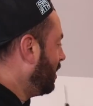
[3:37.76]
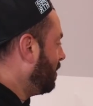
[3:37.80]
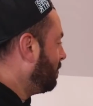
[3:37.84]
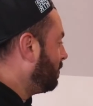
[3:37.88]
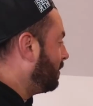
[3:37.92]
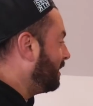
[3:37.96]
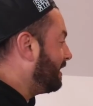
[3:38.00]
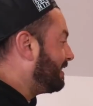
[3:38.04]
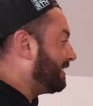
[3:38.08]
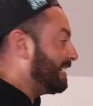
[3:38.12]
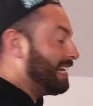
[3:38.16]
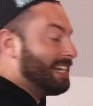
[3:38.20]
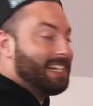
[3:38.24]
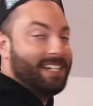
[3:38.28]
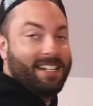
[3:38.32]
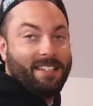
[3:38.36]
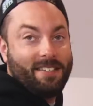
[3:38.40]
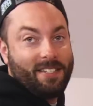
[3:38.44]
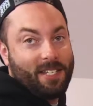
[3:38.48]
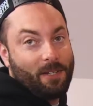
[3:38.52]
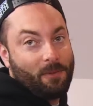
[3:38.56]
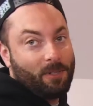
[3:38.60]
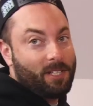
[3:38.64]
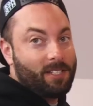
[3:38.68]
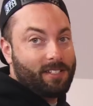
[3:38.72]
But let's get in and
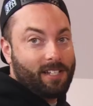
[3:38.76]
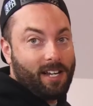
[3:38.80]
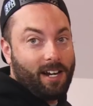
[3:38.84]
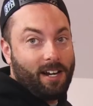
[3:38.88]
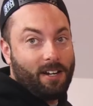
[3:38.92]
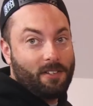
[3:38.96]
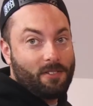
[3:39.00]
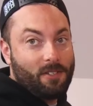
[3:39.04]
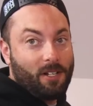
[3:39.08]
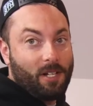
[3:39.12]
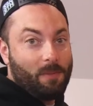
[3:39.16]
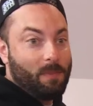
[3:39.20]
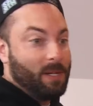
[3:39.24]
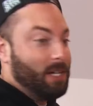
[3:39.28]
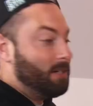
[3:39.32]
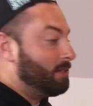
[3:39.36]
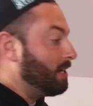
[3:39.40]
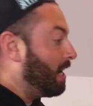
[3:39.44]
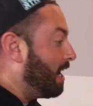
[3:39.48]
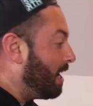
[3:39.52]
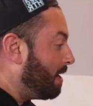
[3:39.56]
see what this car is all about.